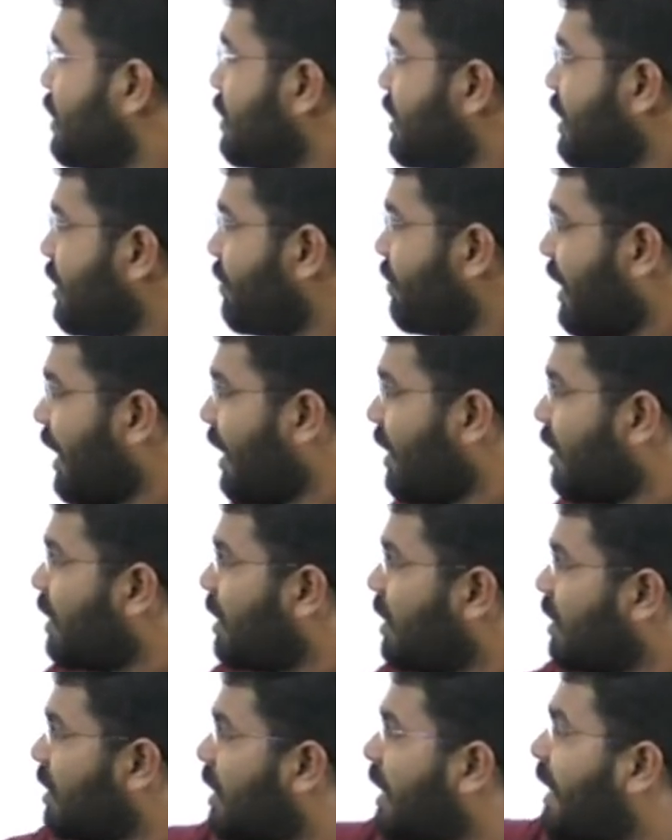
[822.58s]
See, we can
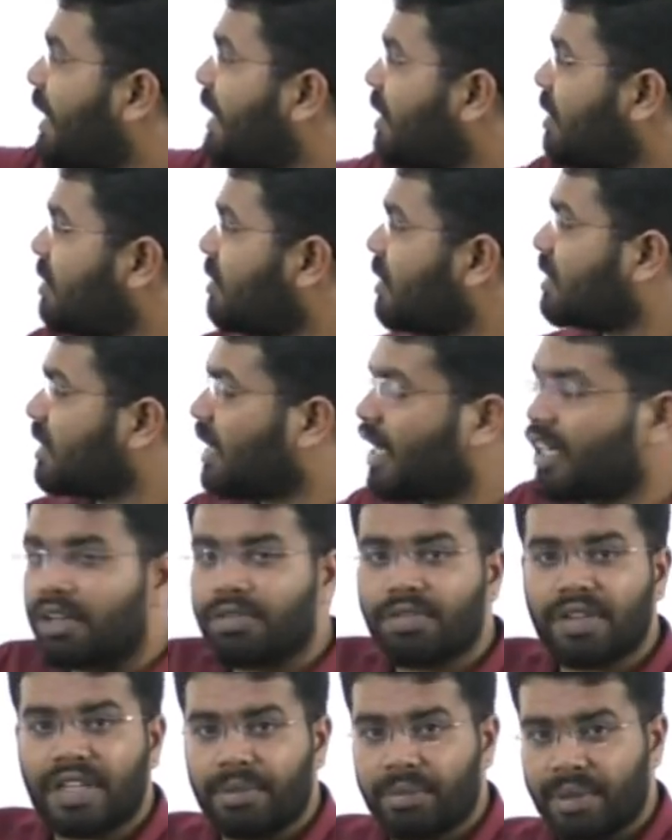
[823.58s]
get such kind
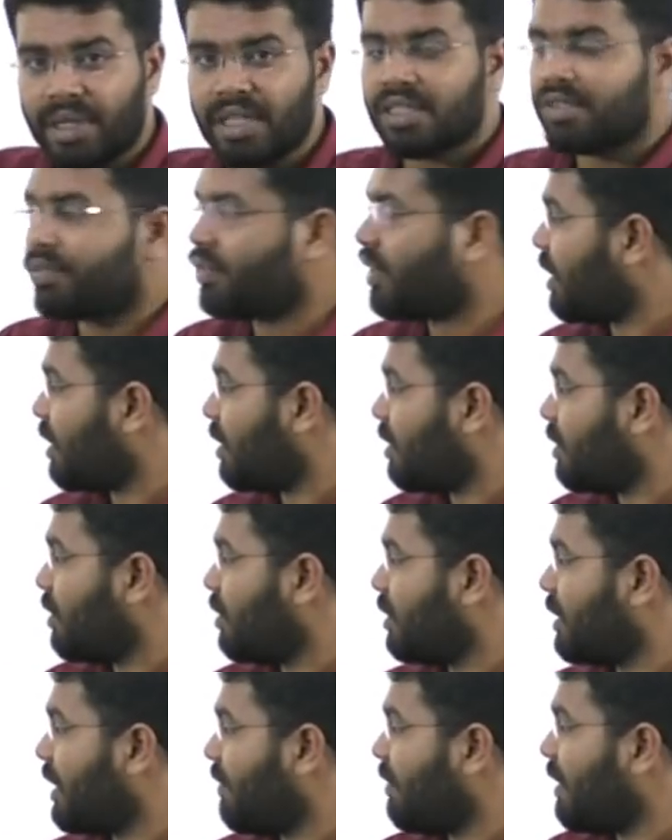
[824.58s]
of an image where
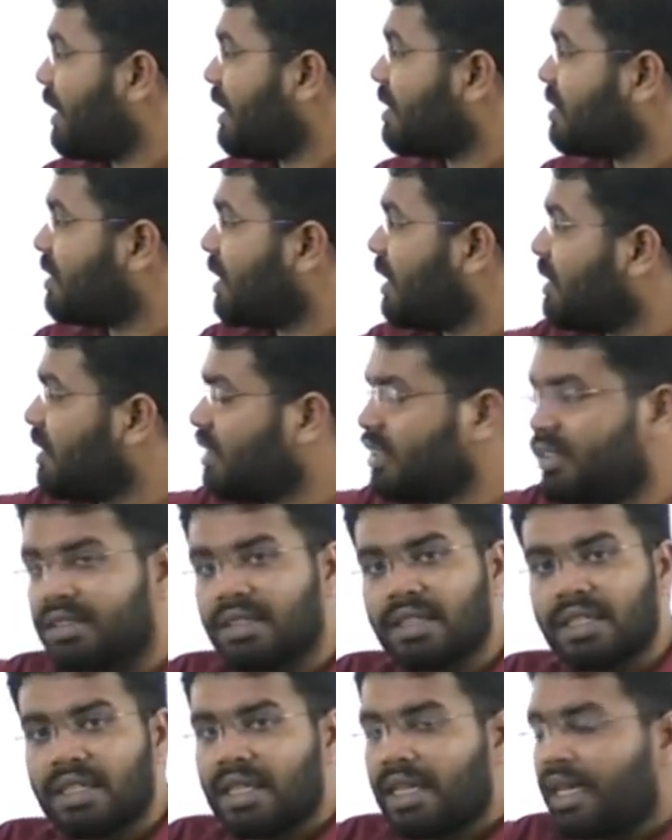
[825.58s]
they will insert this,
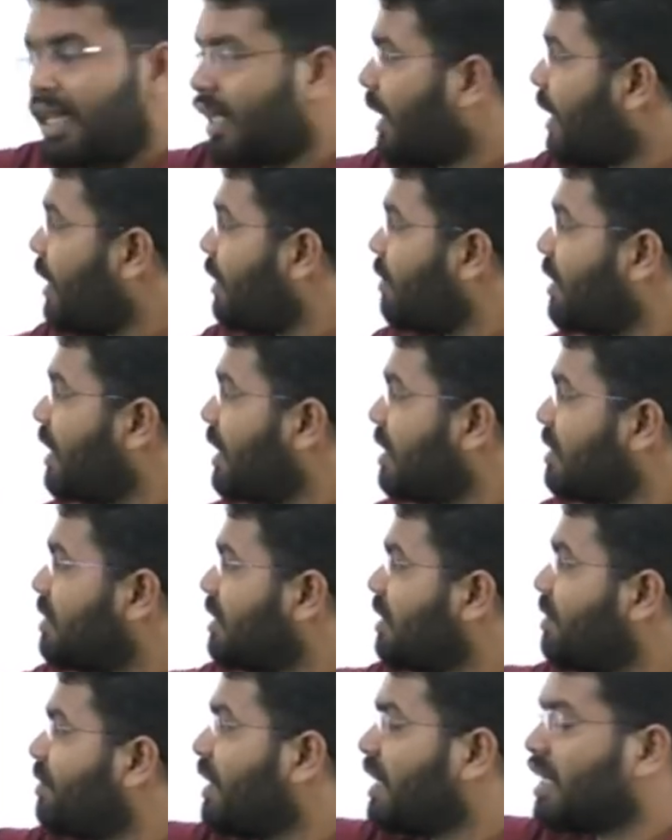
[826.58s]
and we can
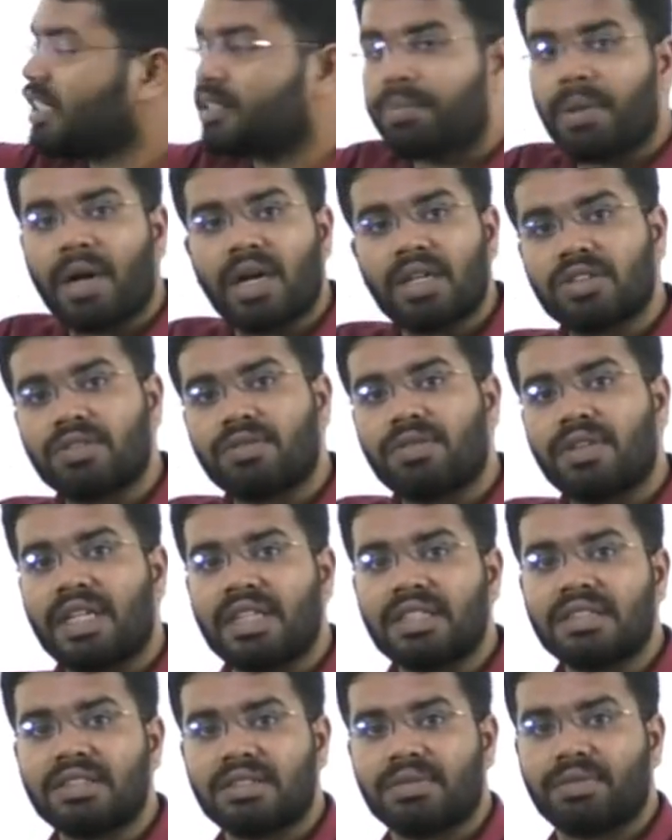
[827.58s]
see various parts of
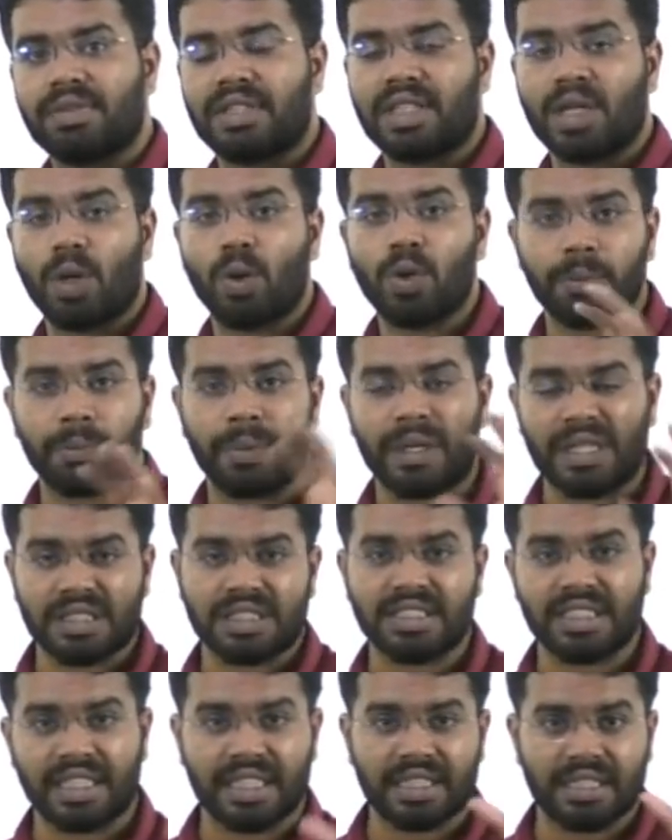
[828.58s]
lungs without
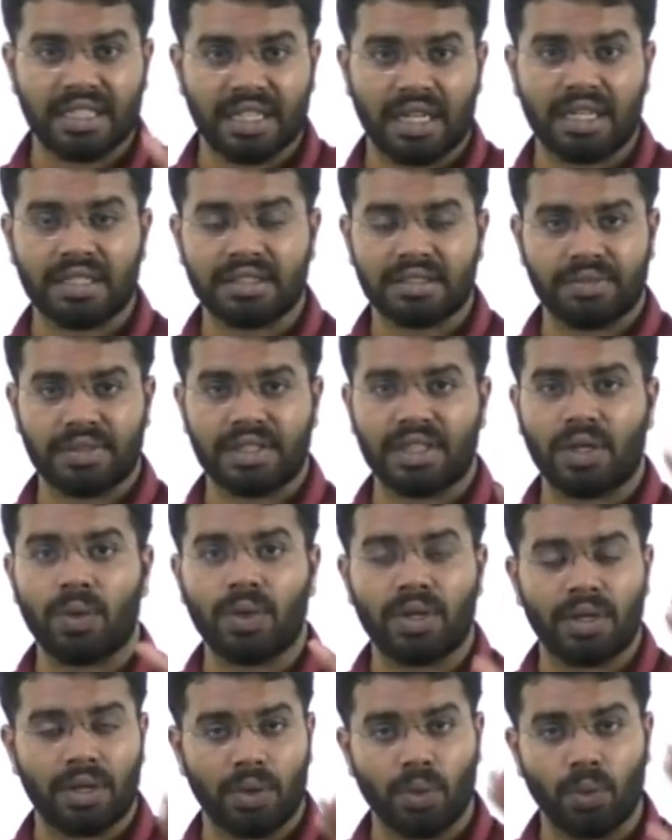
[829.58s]
puncturing the lungs,
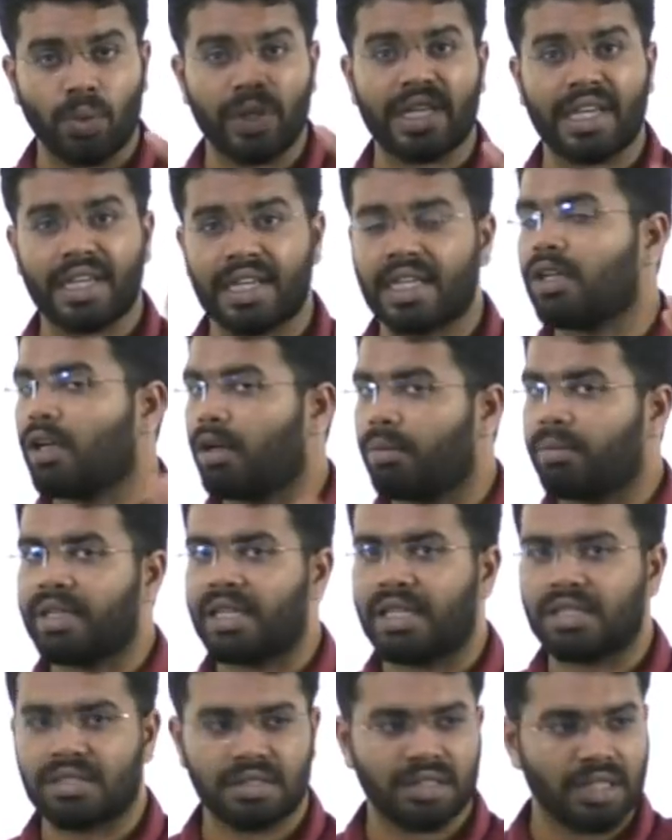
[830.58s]
without doing any
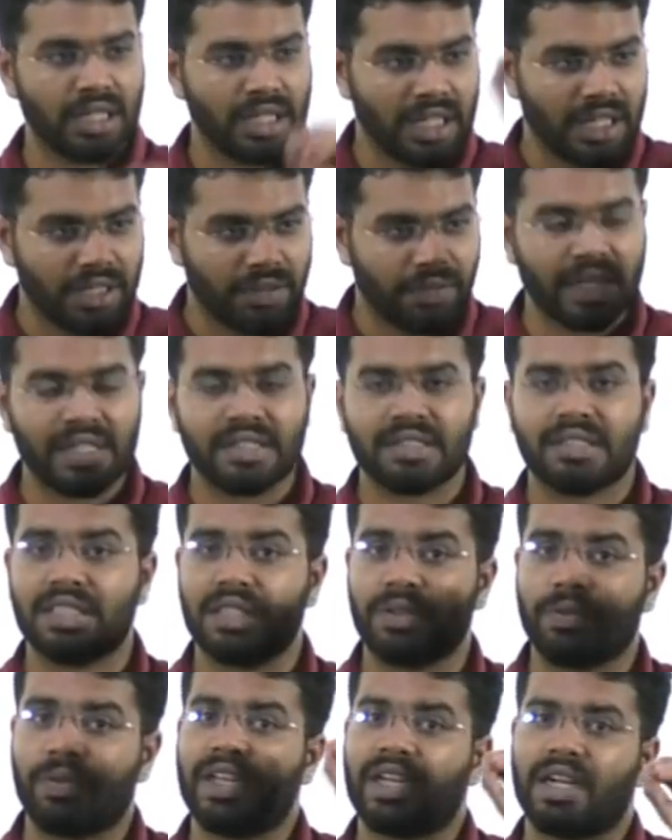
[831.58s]
complications. We can
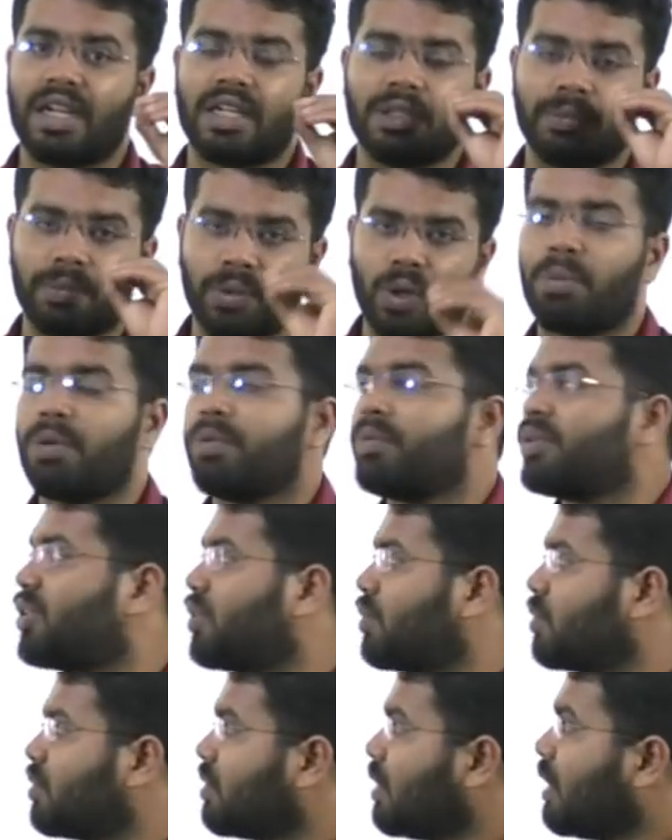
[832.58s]
see where are the problem
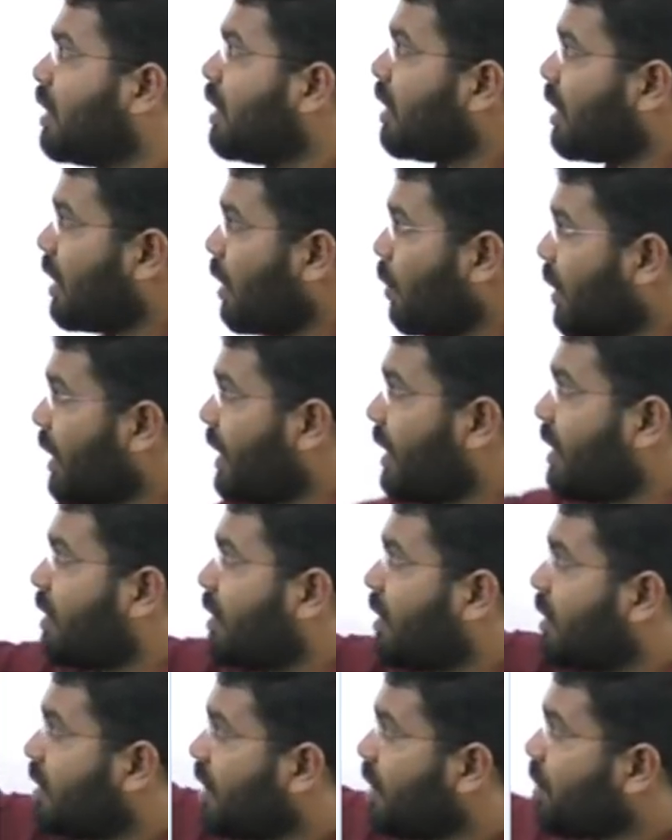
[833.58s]
issues. Now read it
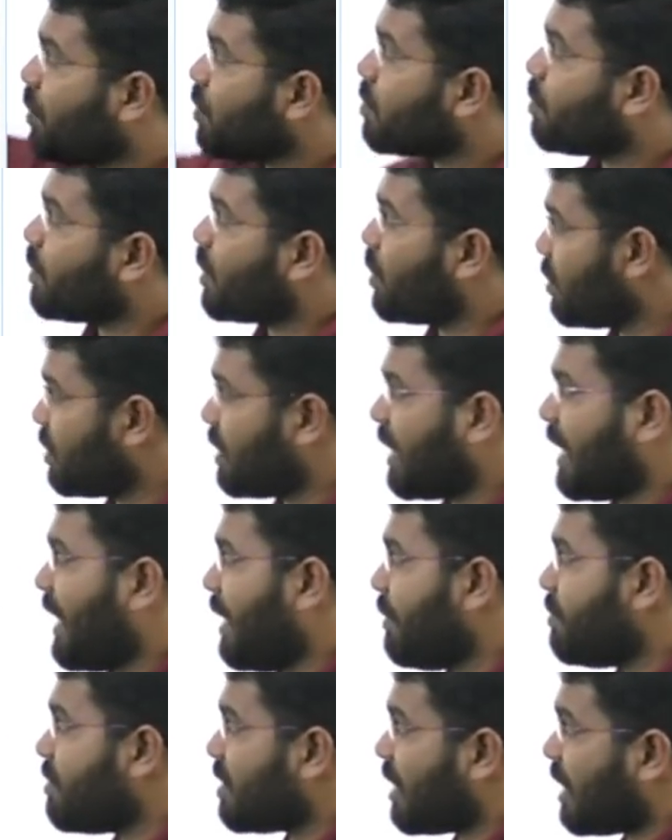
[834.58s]
in the news, because
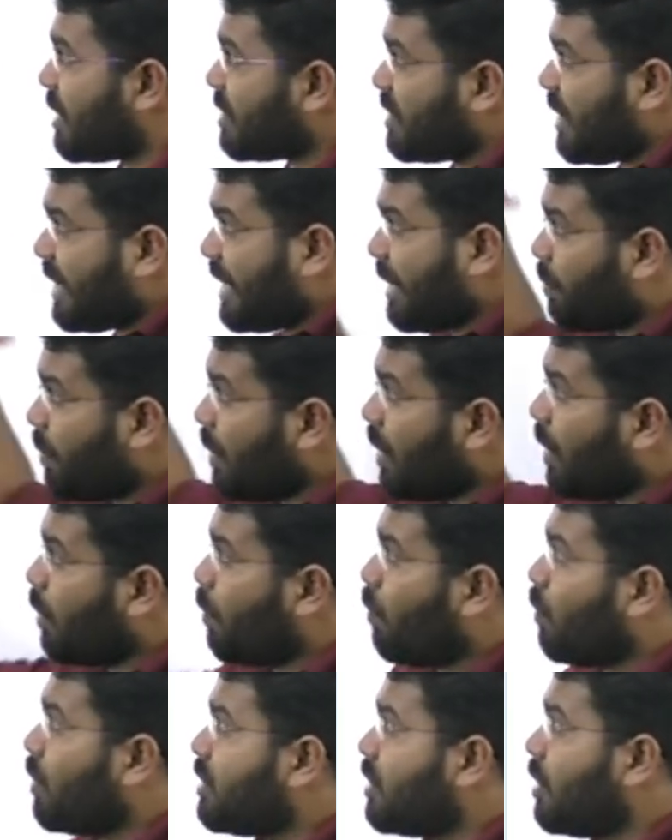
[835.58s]
AIMS has set up
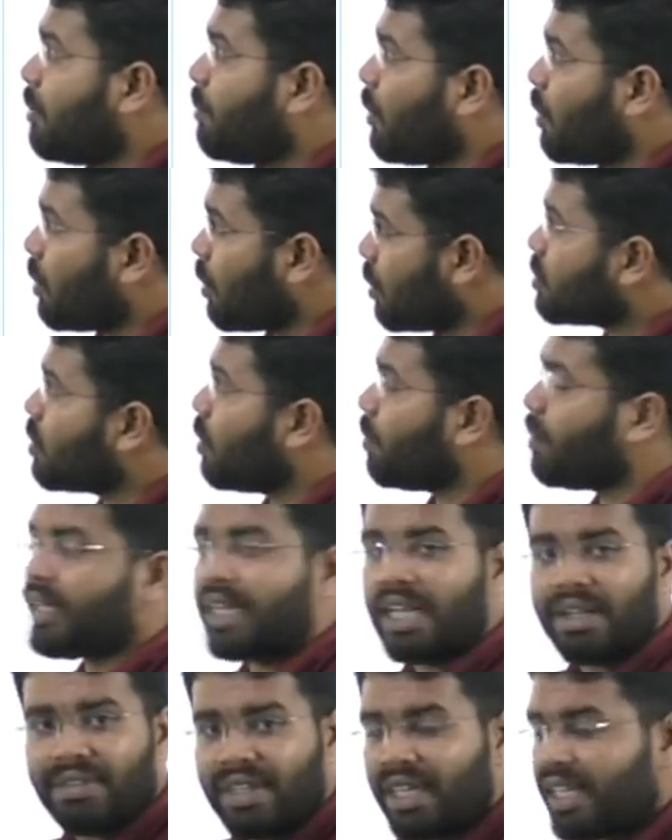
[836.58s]
virtual bronchoscopy
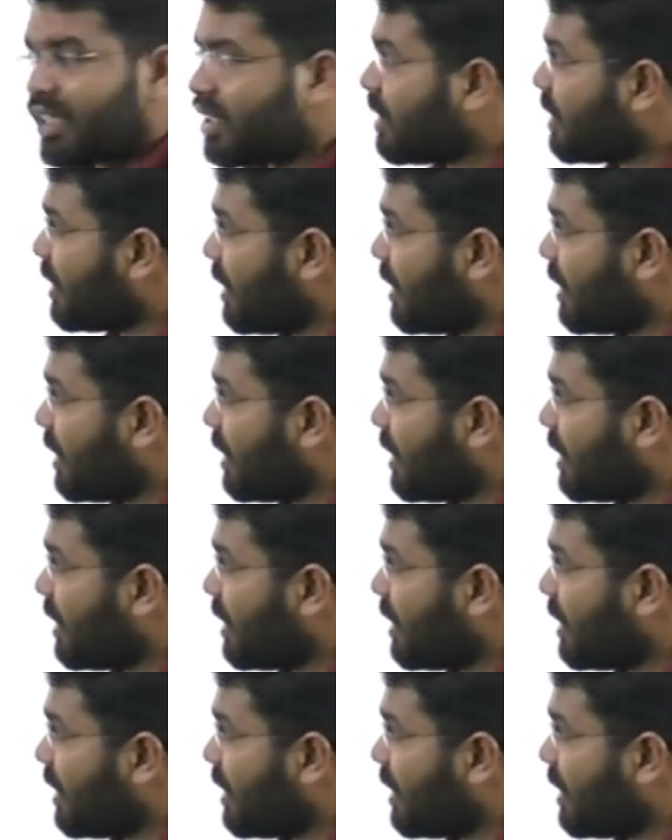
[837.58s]
navigation.